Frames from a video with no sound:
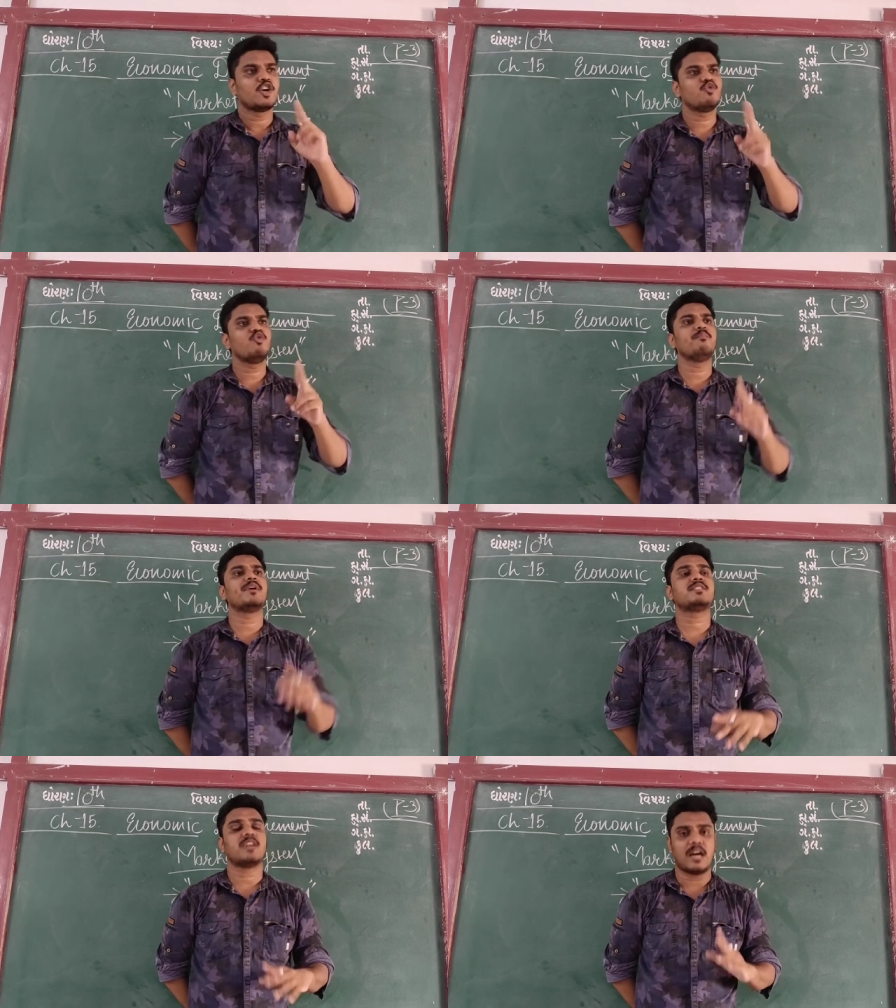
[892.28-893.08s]
too
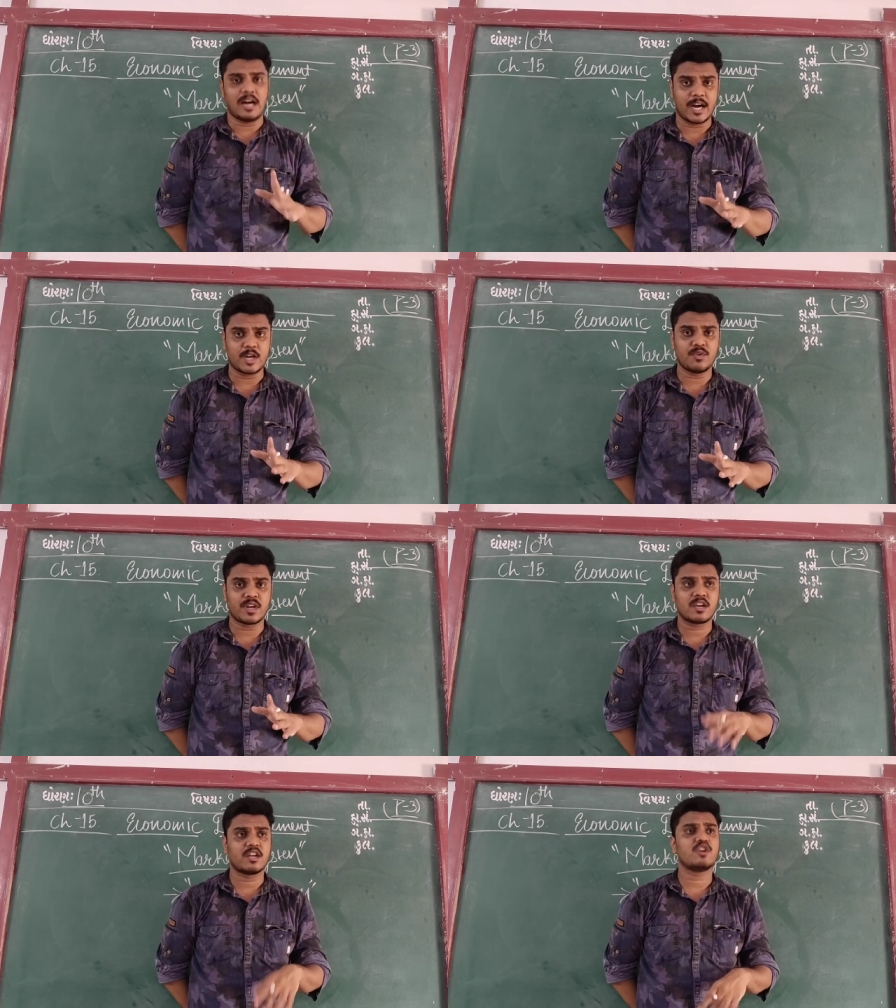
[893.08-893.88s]
much hard
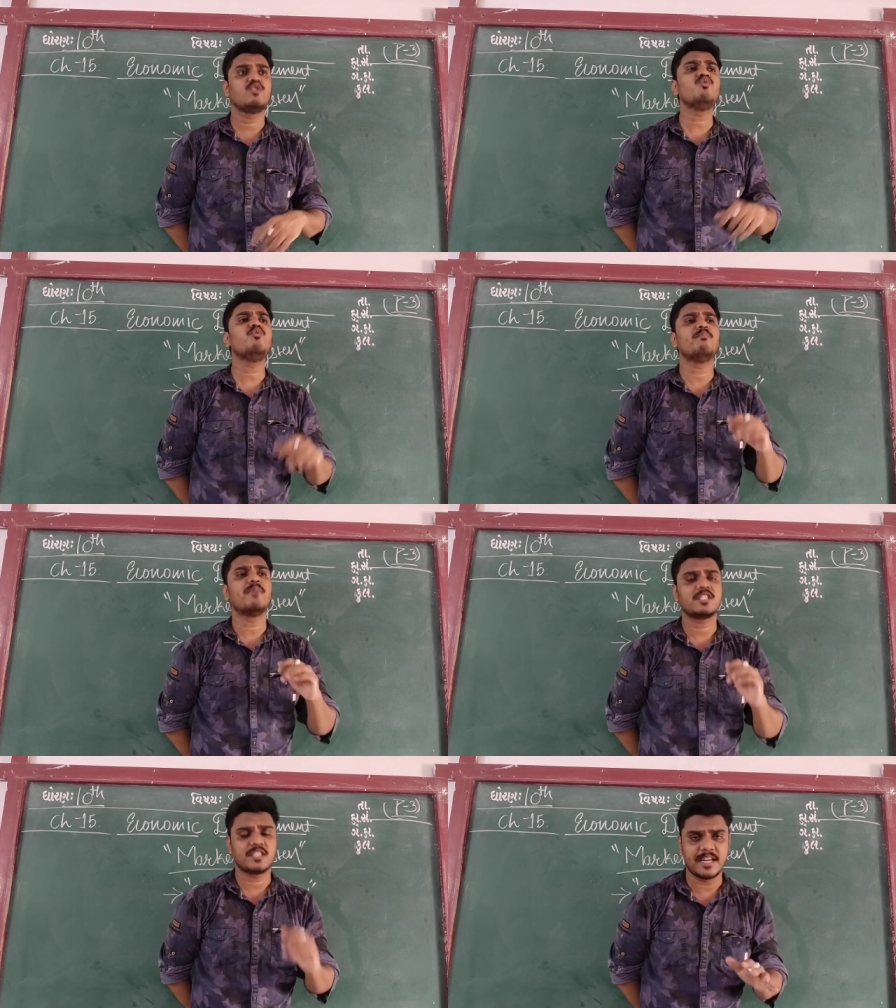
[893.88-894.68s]
worker, too
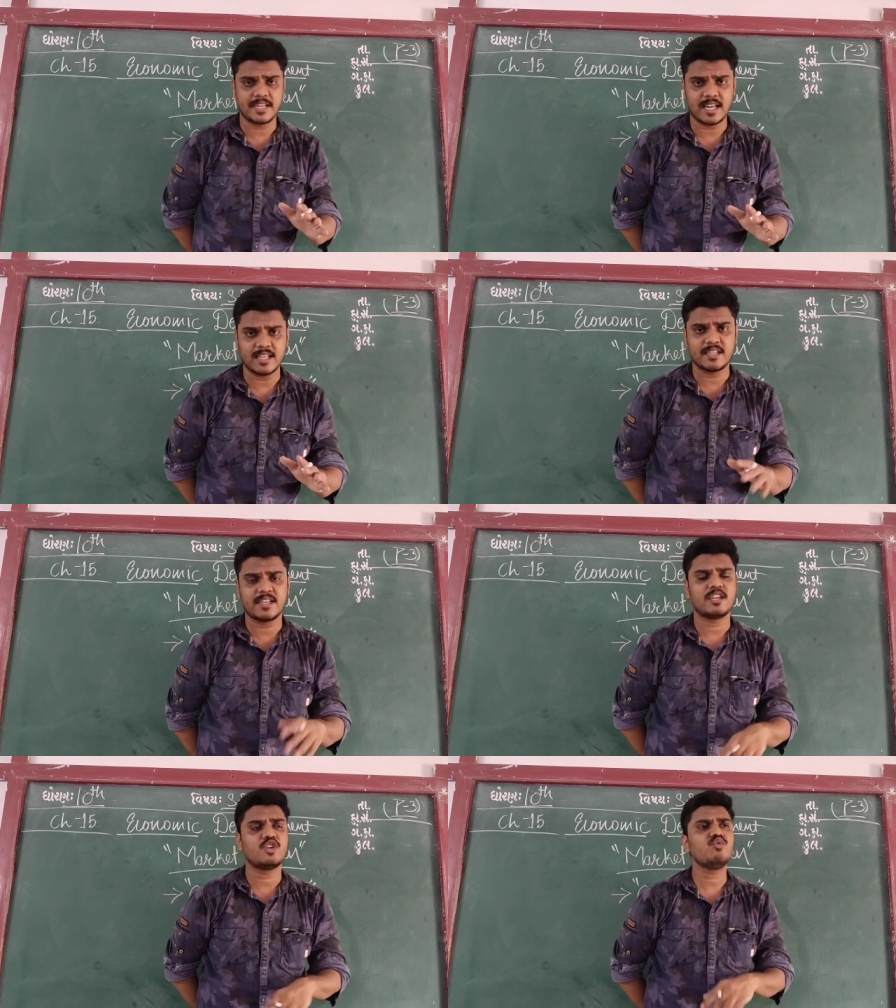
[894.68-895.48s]
much
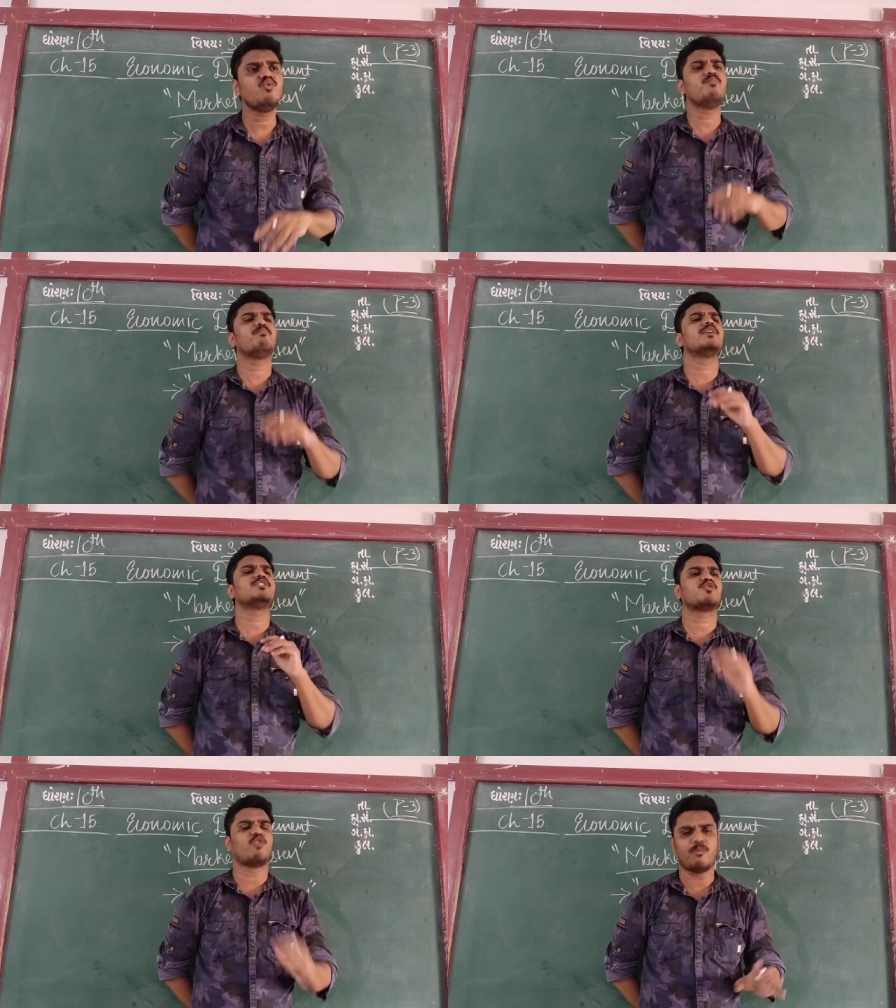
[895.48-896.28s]
intelligent, too much
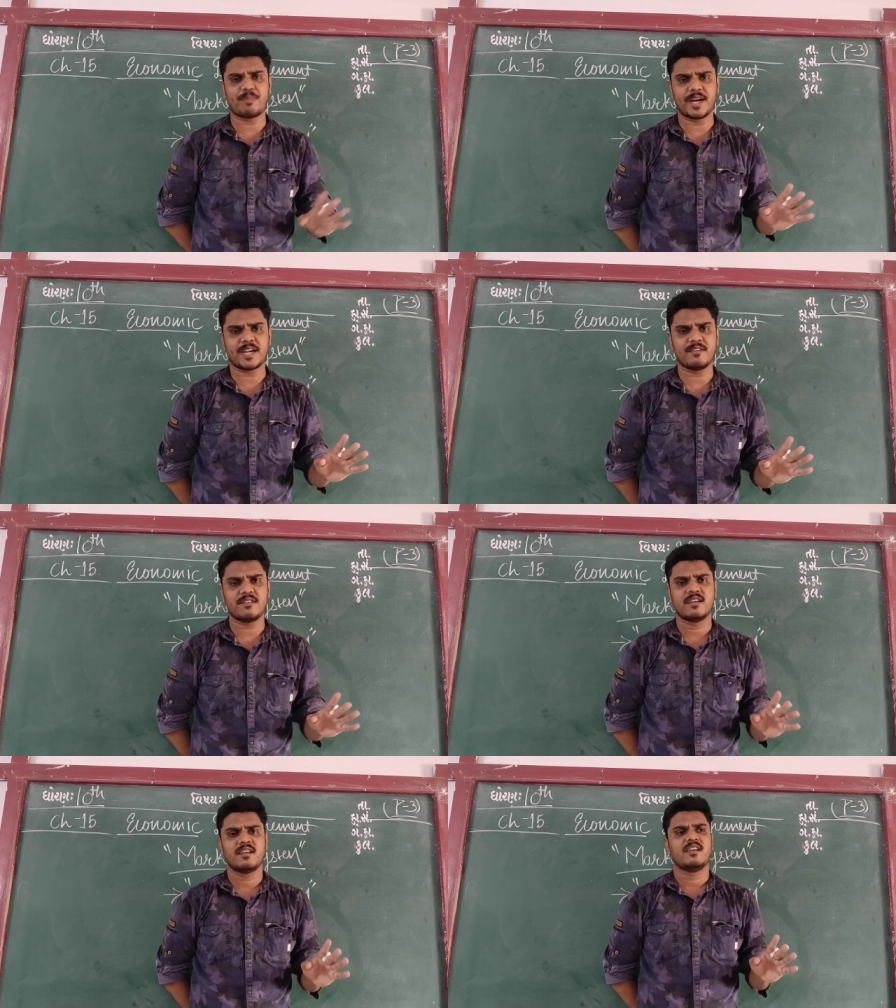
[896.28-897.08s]

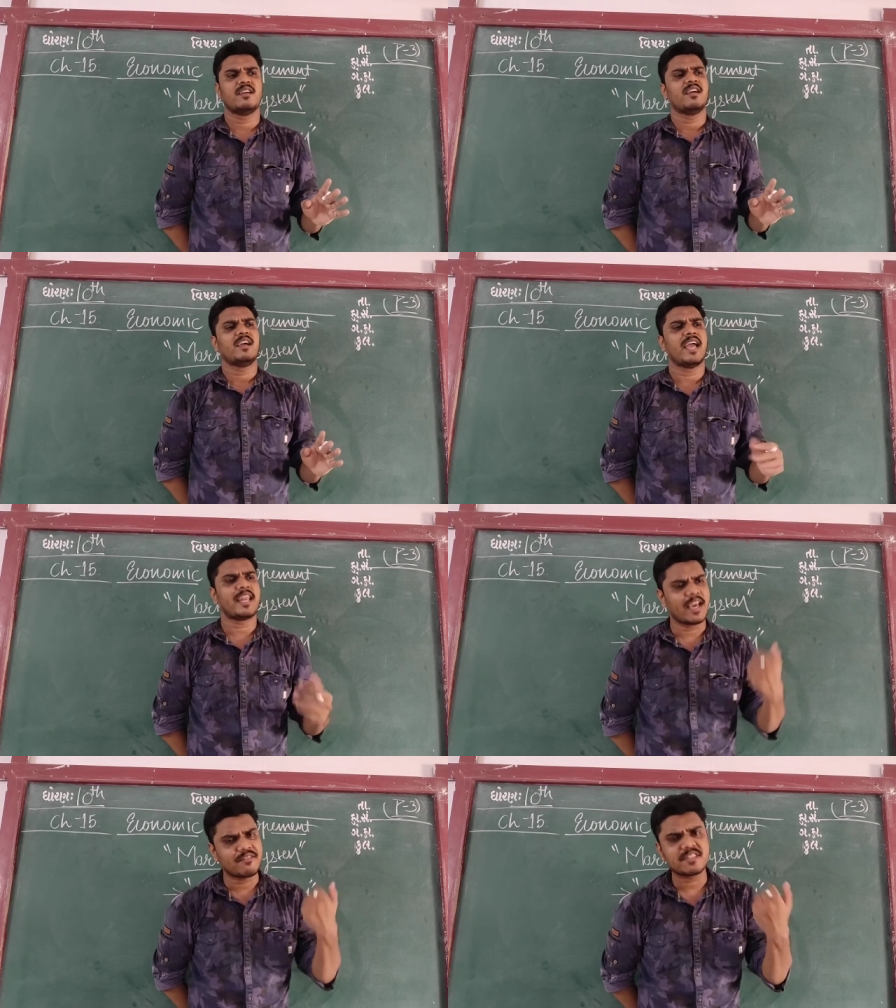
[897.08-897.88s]
cooperative,
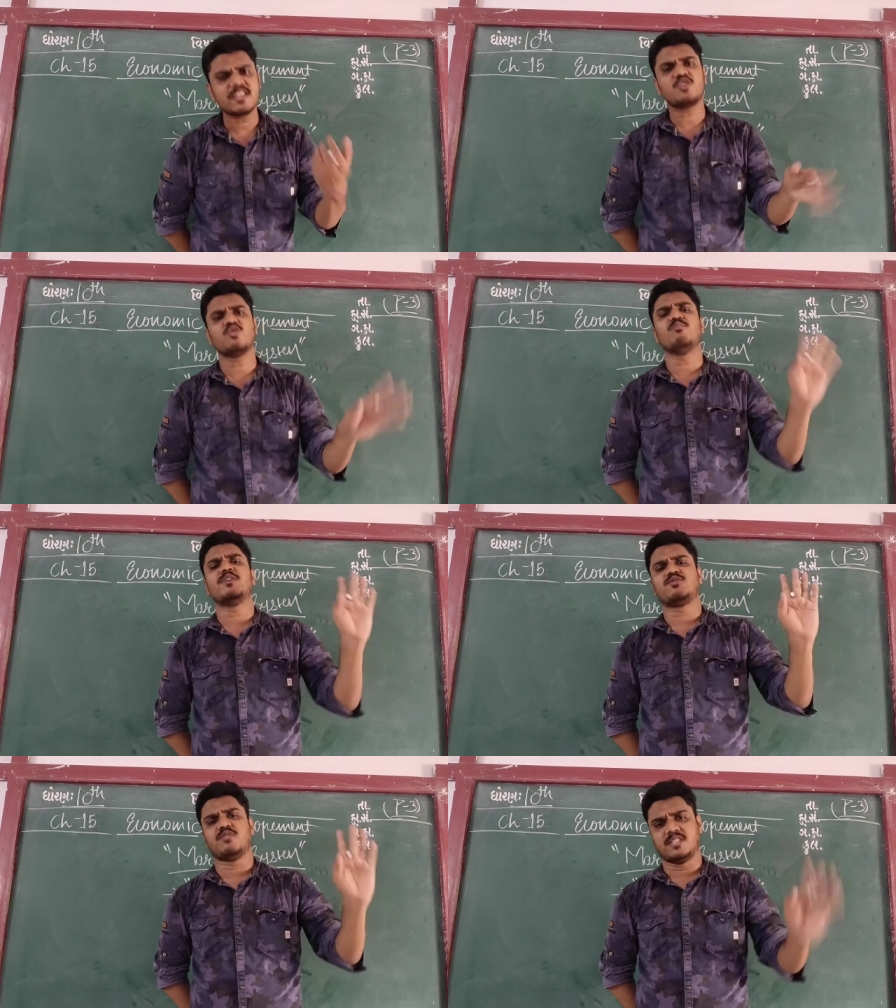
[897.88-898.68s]
and everything too
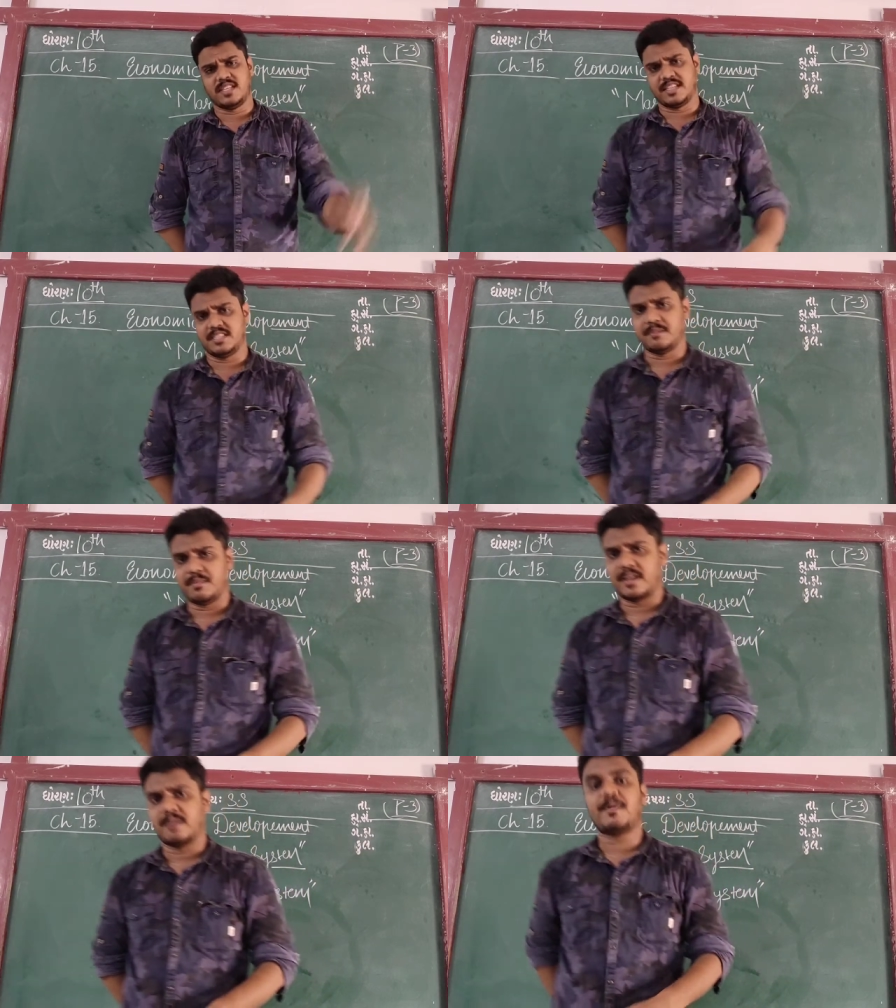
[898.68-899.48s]
much was there.
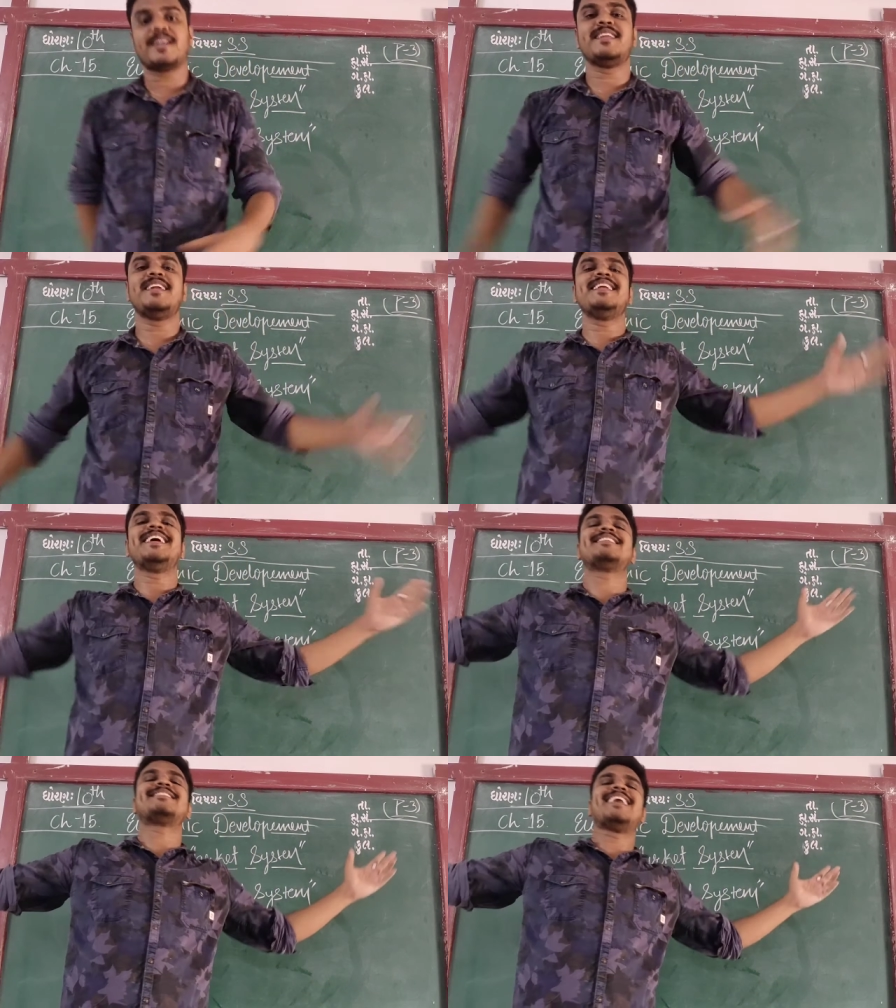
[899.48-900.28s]
But in India,
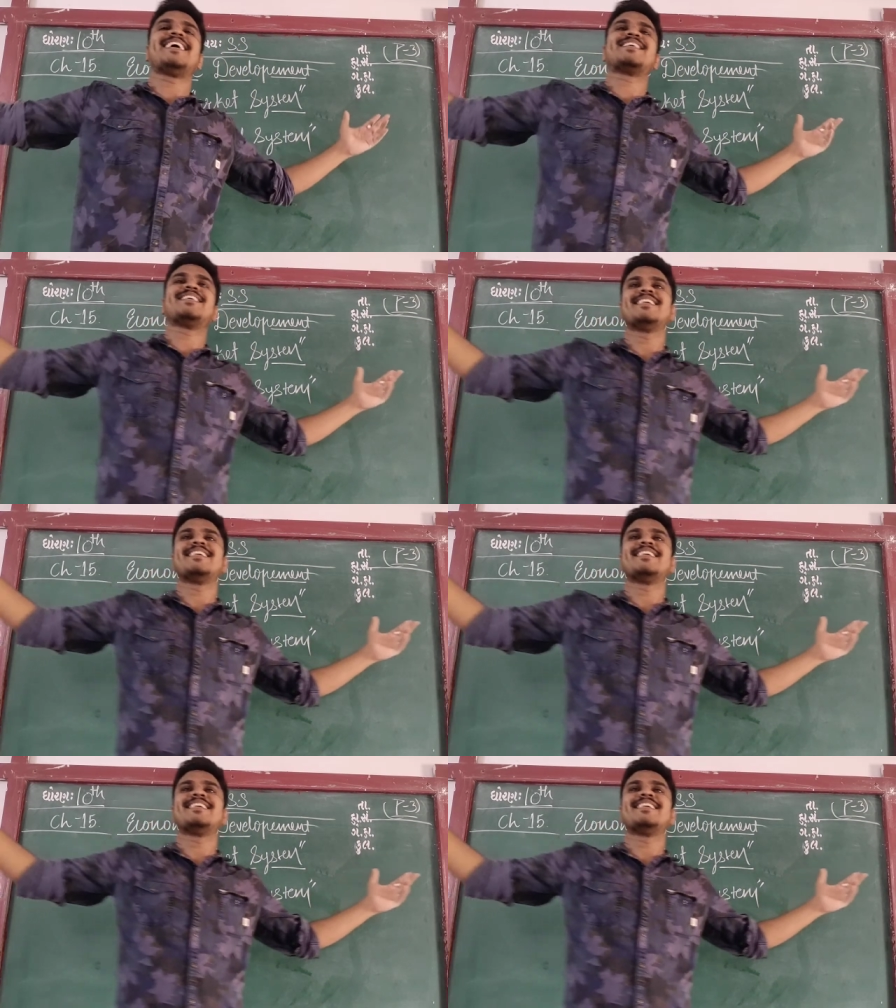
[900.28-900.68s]
it's like